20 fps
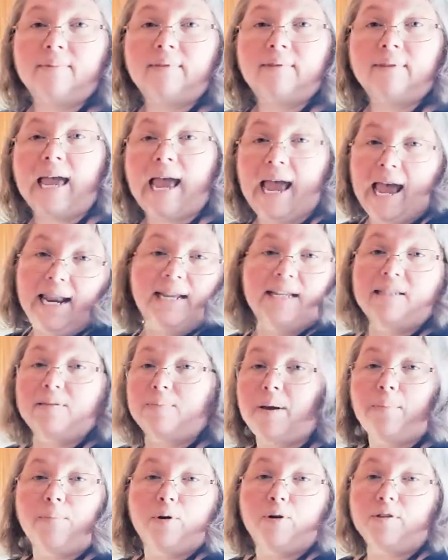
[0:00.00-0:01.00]
and it's
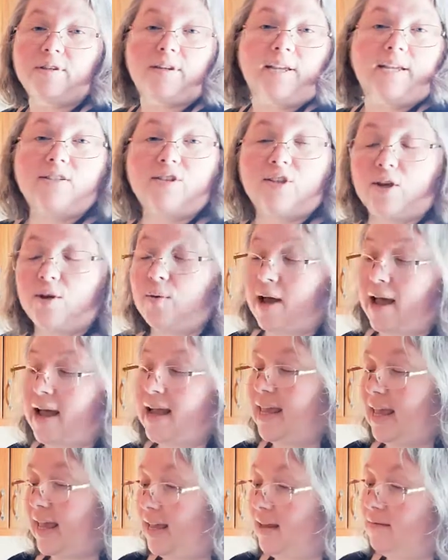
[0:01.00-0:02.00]
my birthday, so I
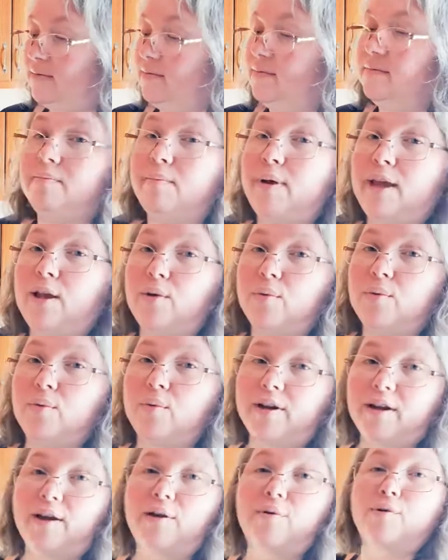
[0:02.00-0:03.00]
can make
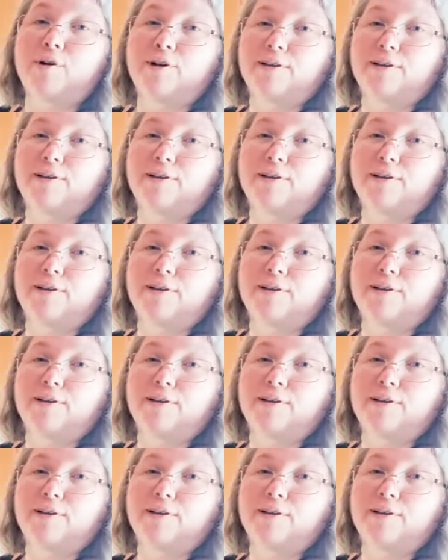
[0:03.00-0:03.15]
what I want.